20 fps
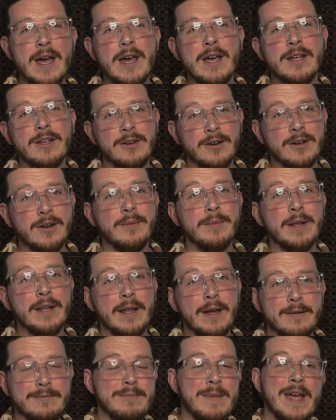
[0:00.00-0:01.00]
and you're going to be
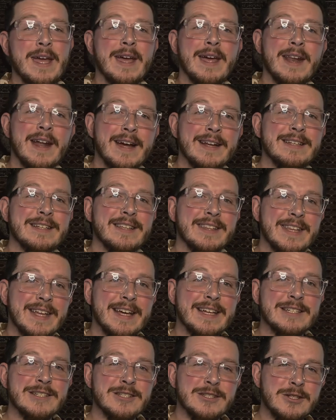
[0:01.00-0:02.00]
like, man, I did
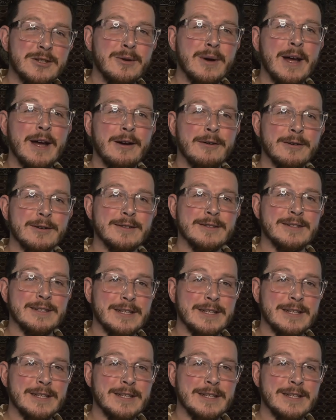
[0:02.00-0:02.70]
that in 2 hours,